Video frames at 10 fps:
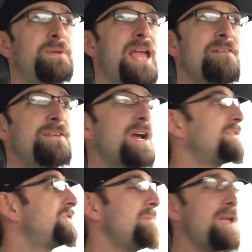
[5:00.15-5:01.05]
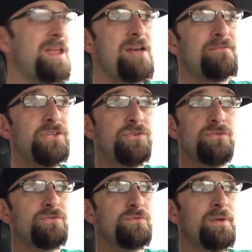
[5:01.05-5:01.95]
caveats. spots. You may have
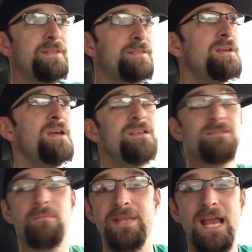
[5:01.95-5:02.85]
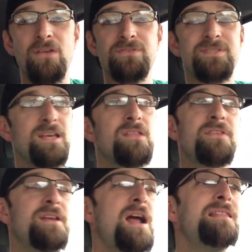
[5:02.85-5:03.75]
issues with something else
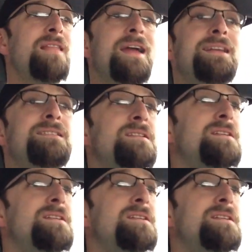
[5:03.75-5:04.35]
that I liked.